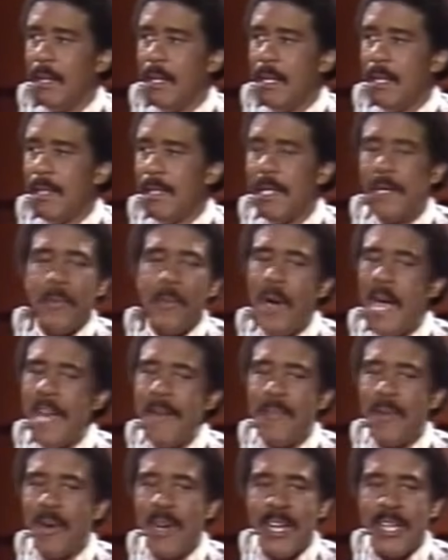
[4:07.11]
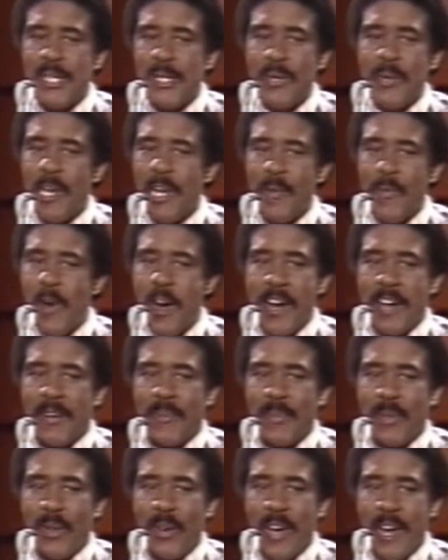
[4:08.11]
See, white boys do their work,
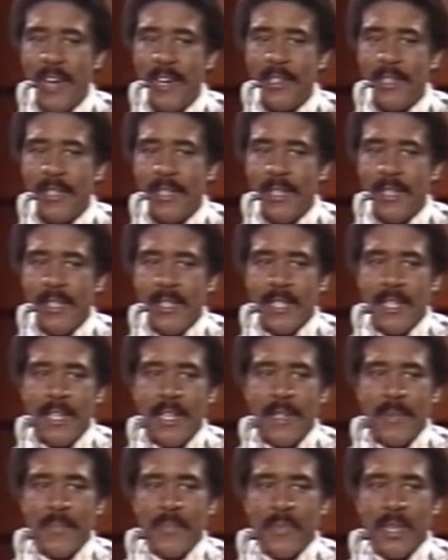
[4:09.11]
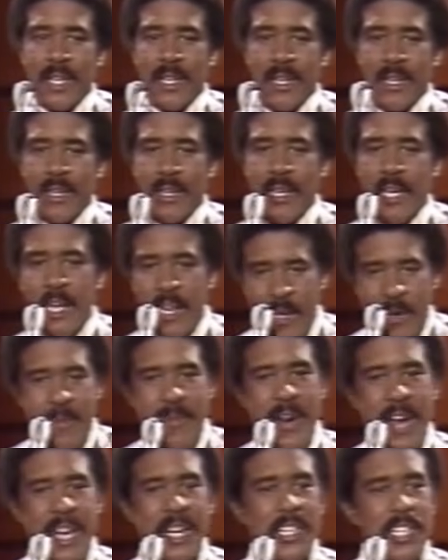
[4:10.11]
boy. He'll
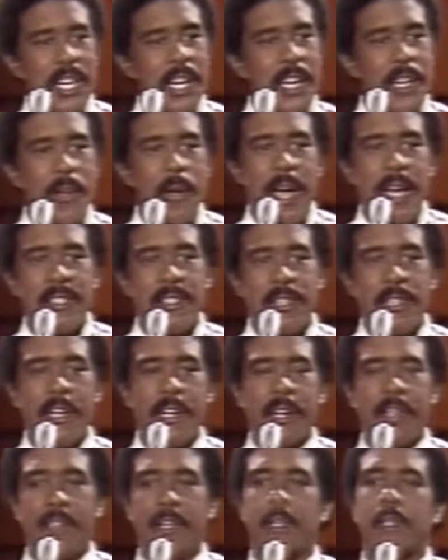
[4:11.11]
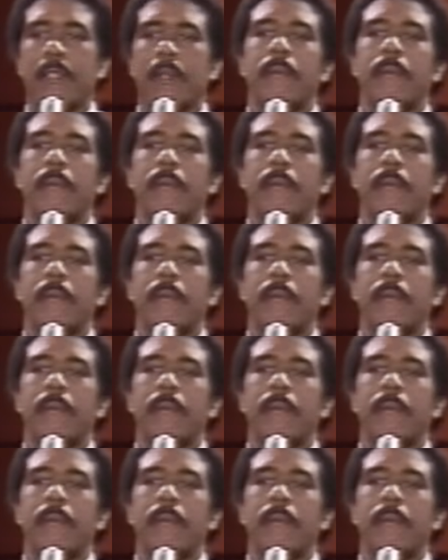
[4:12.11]
bring a chair. You ask a nigga,